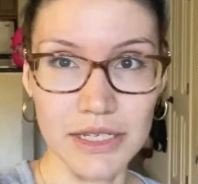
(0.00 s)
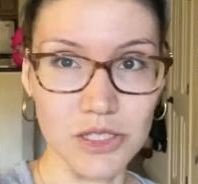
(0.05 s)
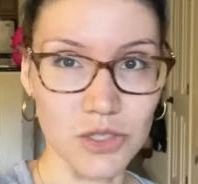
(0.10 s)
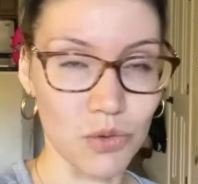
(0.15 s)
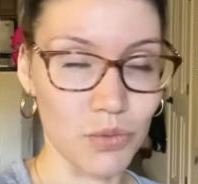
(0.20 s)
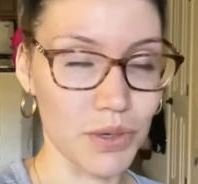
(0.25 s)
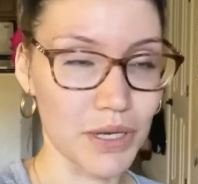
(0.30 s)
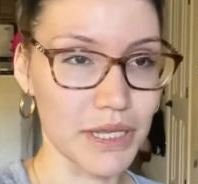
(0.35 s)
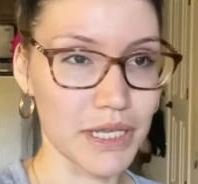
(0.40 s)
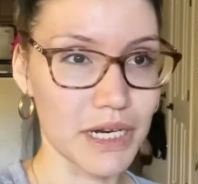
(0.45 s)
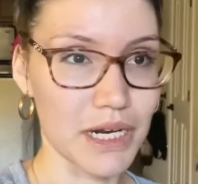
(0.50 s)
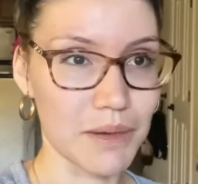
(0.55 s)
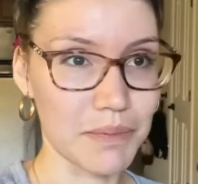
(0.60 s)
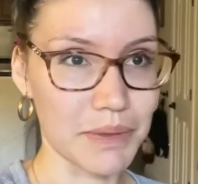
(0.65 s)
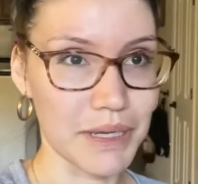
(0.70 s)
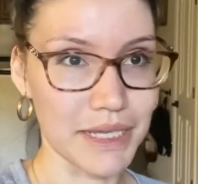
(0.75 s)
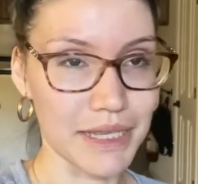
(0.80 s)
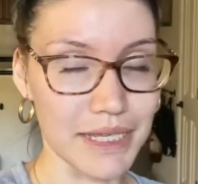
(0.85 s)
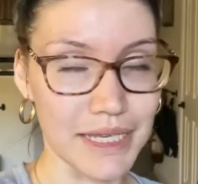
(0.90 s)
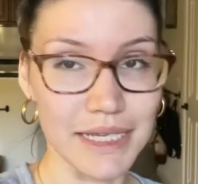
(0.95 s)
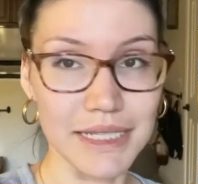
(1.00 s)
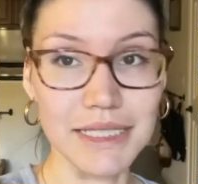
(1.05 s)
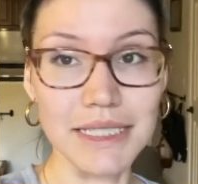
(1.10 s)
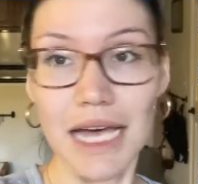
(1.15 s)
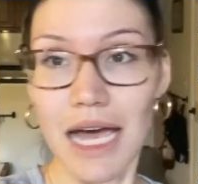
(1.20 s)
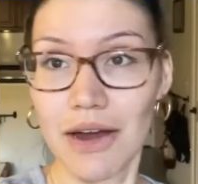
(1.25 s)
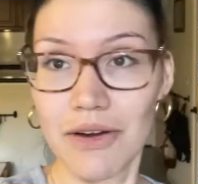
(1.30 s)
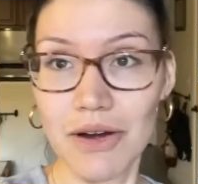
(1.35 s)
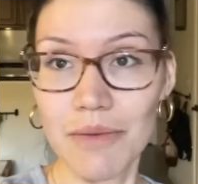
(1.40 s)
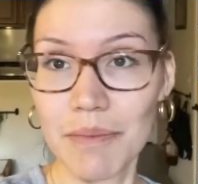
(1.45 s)
So we ended up like the
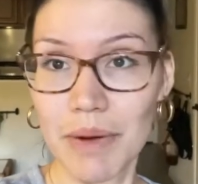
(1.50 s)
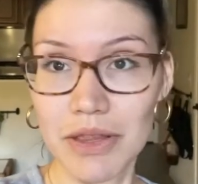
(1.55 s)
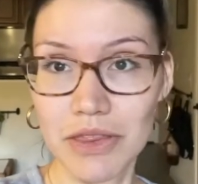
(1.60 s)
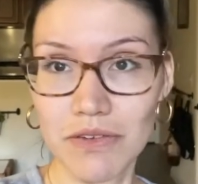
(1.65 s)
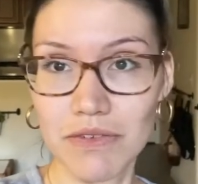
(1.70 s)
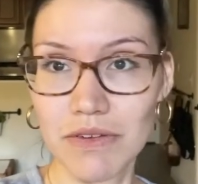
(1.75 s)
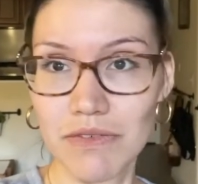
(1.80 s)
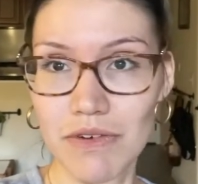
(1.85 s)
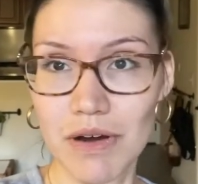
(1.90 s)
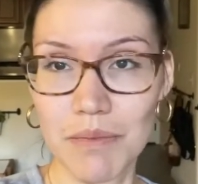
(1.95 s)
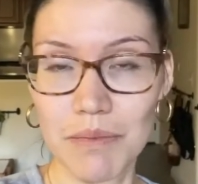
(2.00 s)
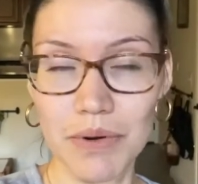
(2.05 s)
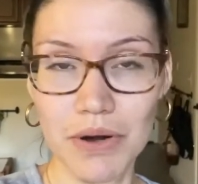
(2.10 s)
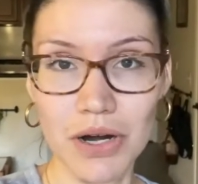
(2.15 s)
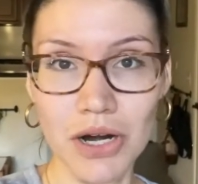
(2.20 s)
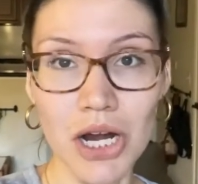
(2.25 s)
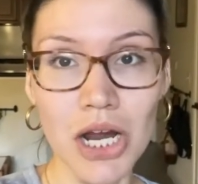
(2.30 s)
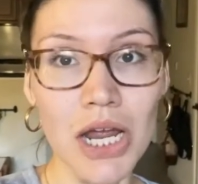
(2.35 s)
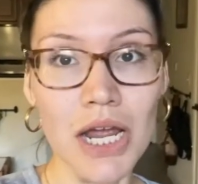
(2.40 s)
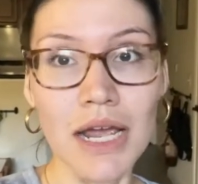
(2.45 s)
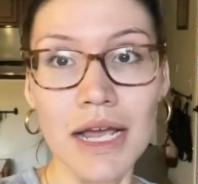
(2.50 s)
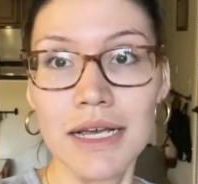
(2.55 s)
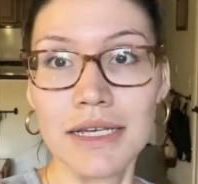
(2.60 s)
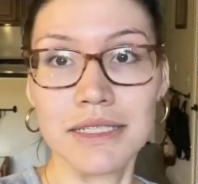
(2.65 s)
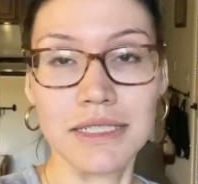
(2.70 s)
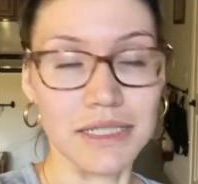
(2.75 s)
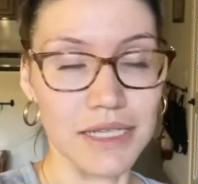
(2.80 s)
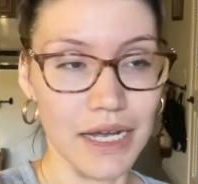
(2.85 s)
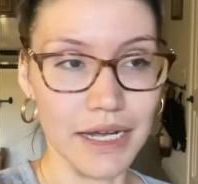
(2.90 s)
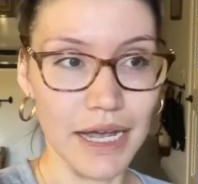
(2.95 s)
entire month of November
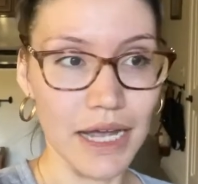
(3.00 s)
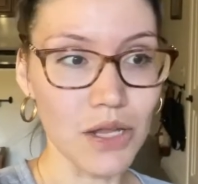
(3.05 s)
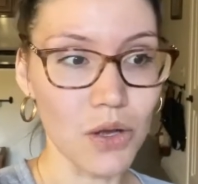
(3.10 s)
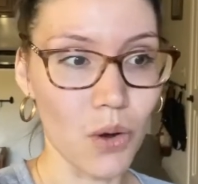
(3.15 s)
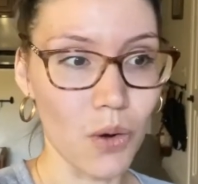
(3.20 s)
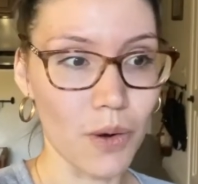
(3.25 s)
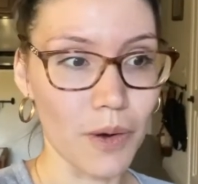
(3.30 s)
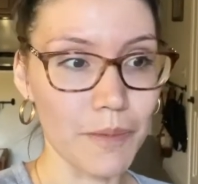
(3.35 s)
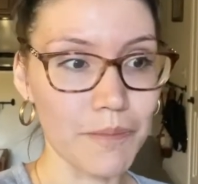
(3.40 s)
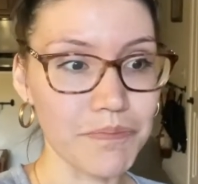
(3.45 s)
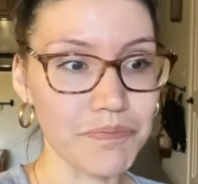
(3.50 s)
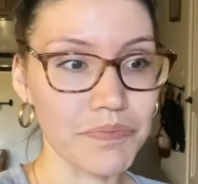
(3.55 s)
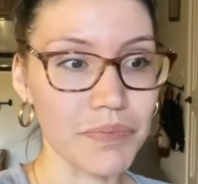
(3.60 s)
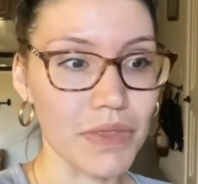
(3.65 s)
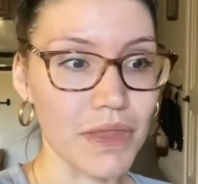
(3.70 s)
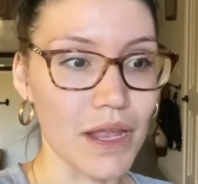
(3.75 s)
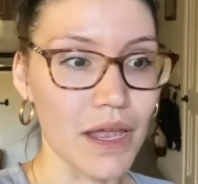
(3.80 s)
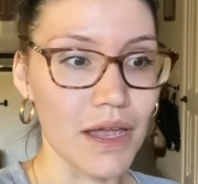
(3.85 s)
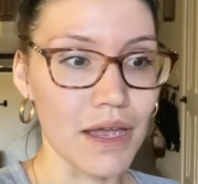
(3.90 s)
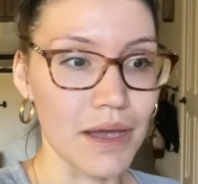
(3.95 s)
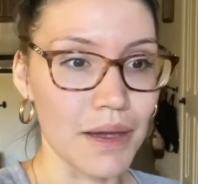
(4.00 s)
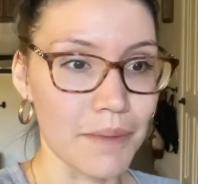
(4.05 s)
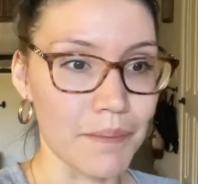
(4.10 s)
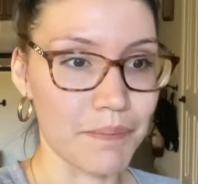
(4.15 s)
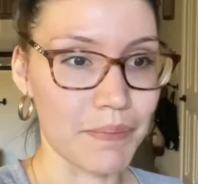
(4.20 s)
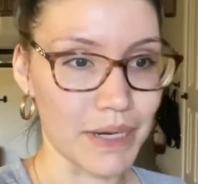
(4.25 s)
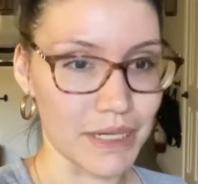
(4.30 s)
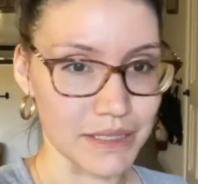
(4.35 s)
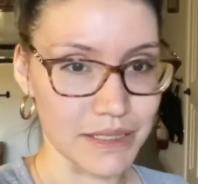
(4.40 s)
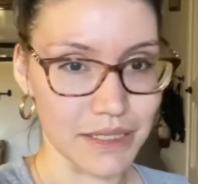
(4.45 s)
stuck at home.
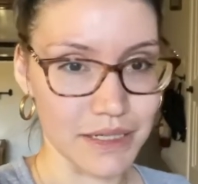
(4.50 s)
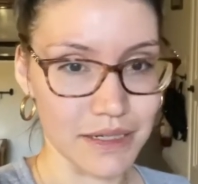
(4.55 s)
But